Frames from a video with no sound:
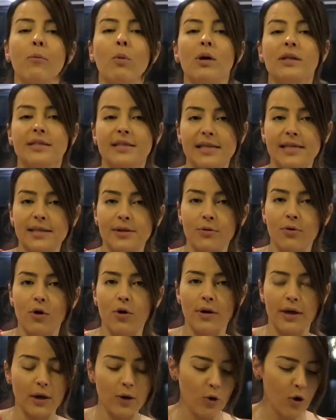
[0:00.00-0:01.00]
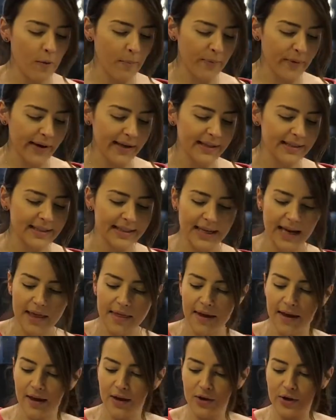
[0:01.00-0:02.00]
once these are all incorporated
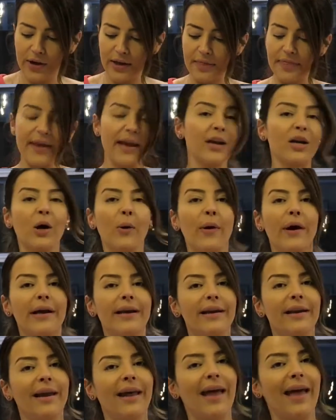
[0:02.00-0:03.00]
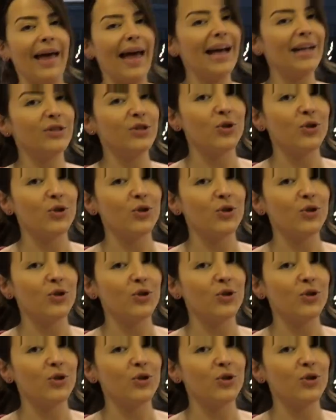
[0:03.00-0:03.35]
together, you can then go and add